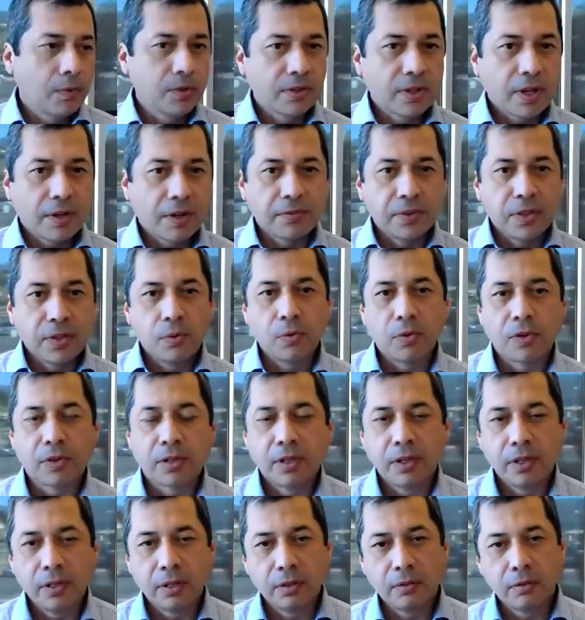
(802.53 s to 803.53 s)
definitely
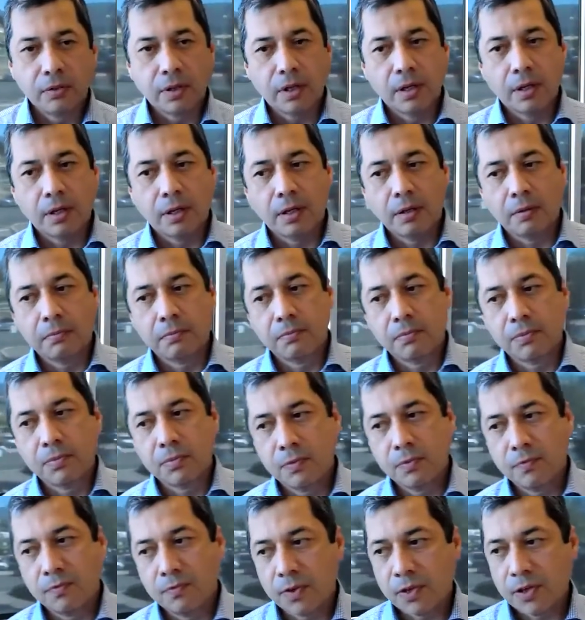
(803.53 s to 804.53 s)
working
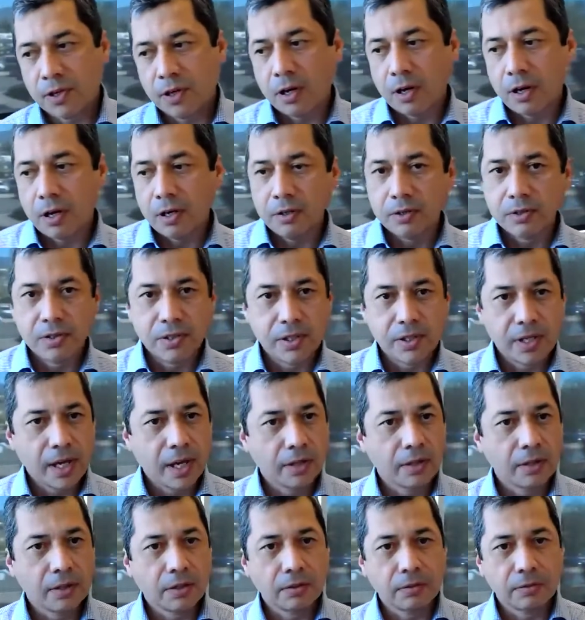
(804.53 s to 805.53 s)
very hard
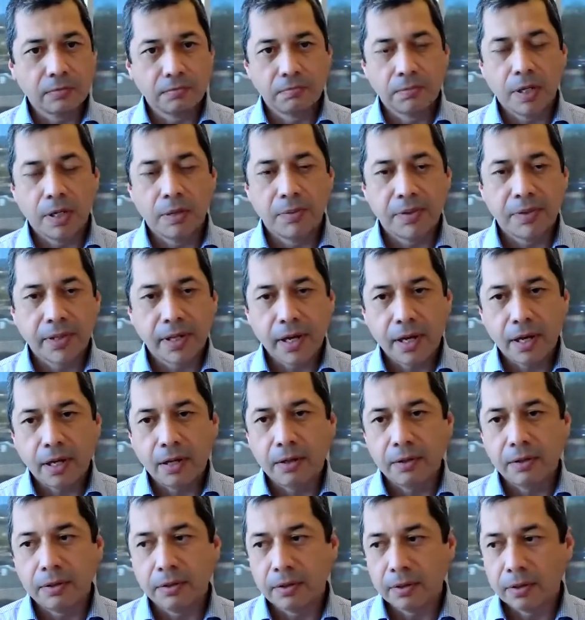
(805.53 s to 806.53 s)
together, public
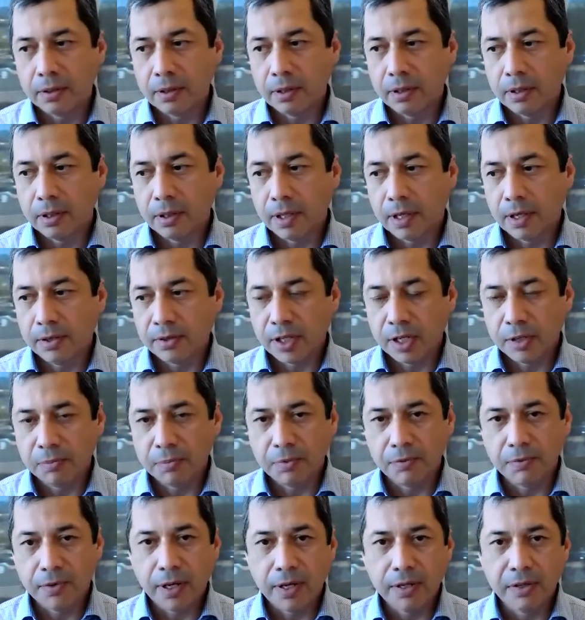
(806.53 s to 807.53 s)
health, healthcare
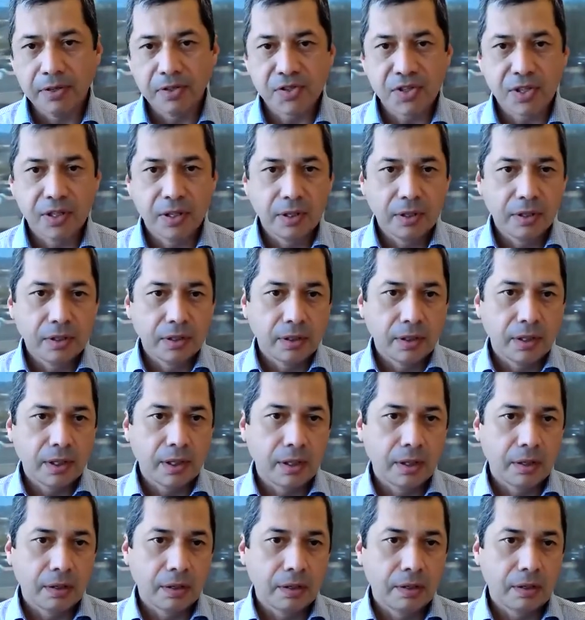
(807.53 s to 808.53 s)
providers,
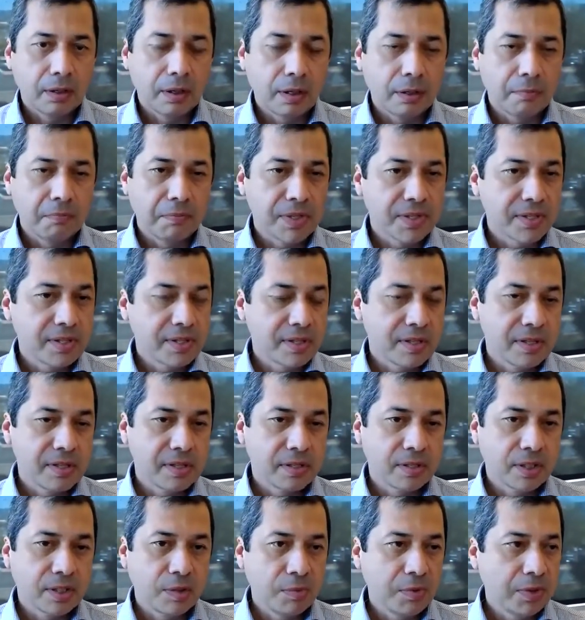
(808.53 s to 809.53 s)
and businesses
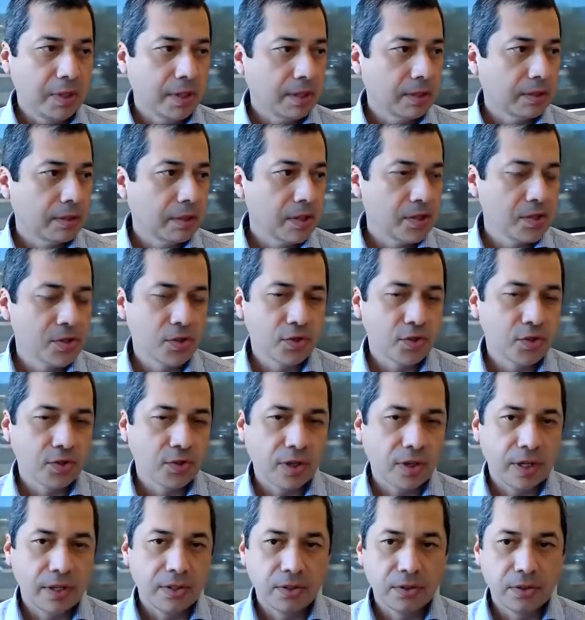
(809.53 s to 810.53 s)
and community at large to
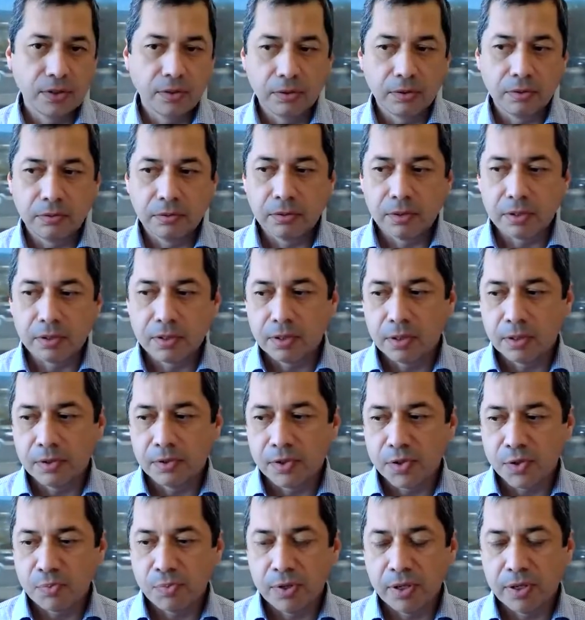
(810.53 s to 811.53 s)
try to slow
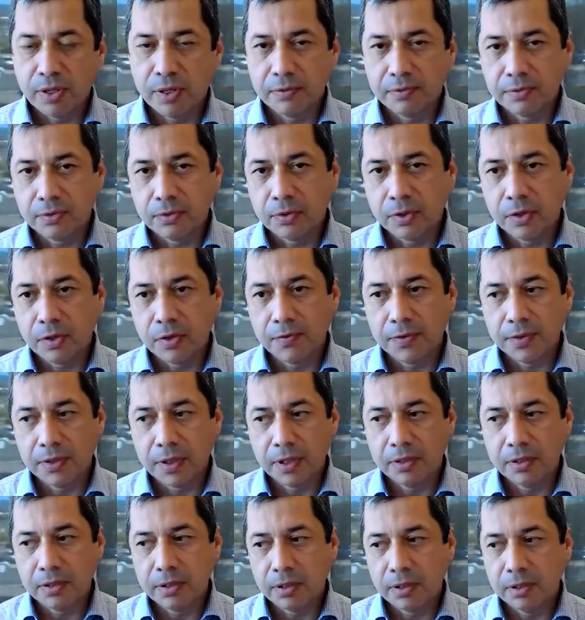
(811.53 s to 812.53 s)
the spread of
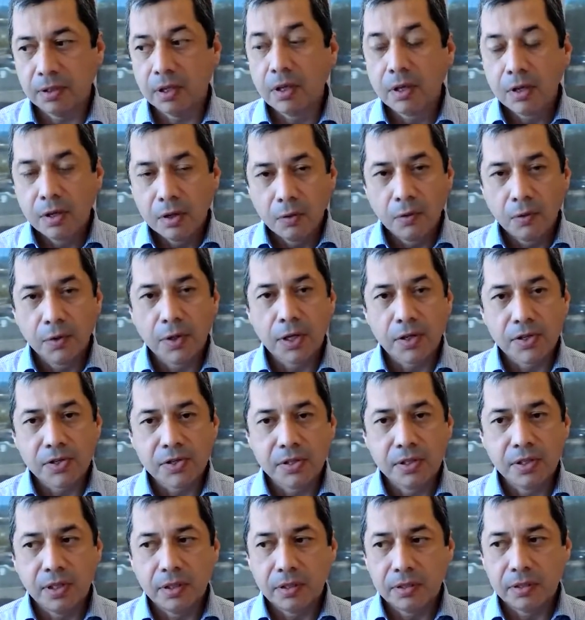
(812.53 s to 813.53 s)
COVID-19. We are
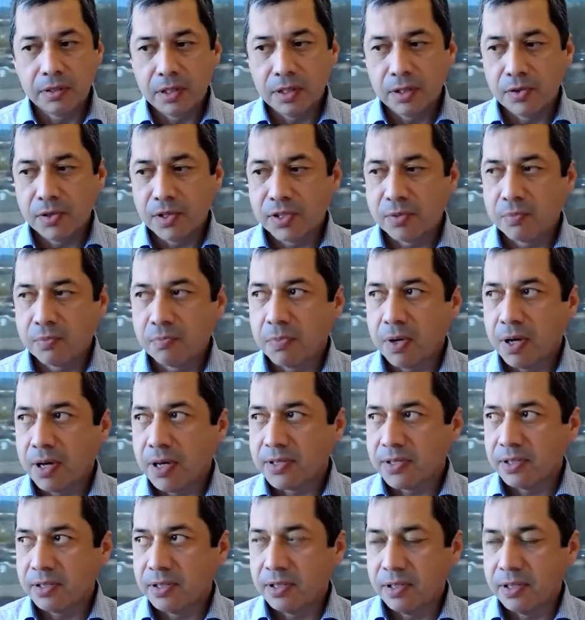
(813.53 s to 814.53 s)
seeing a decrease in
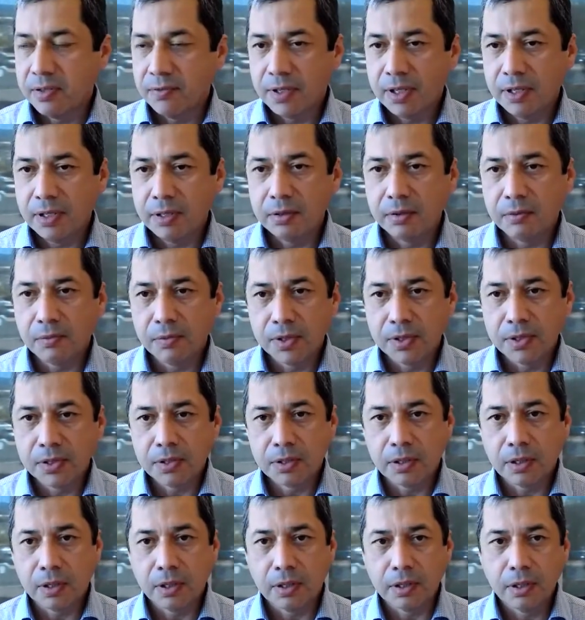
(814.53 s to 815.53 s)
positivity,
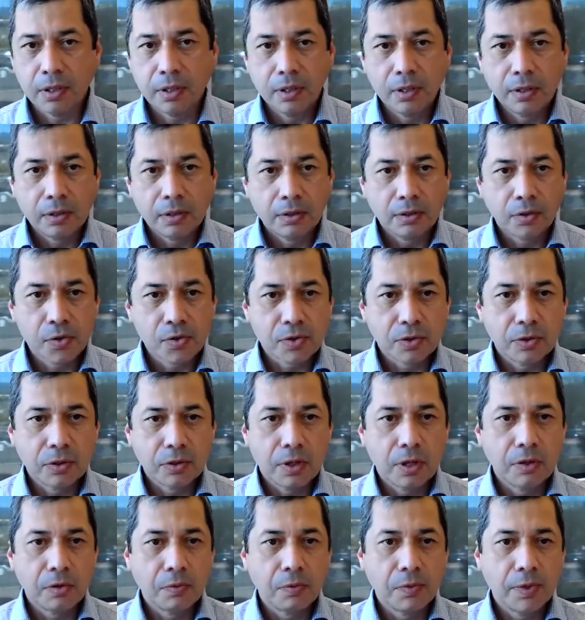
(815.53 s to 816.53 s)
which goes
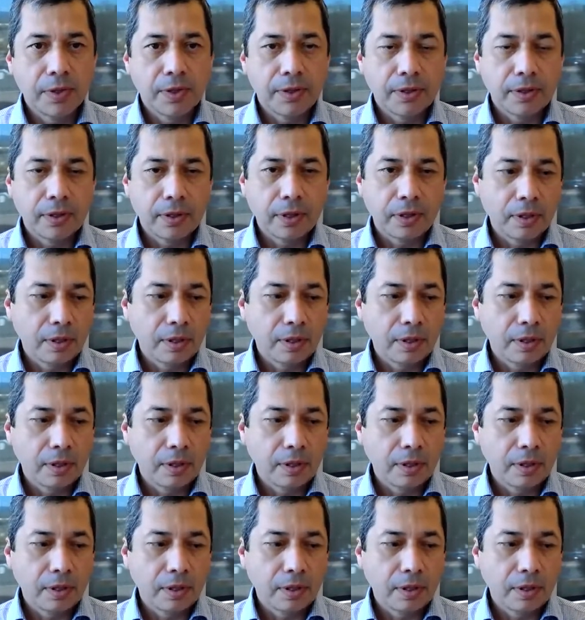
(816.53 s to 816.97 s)
along with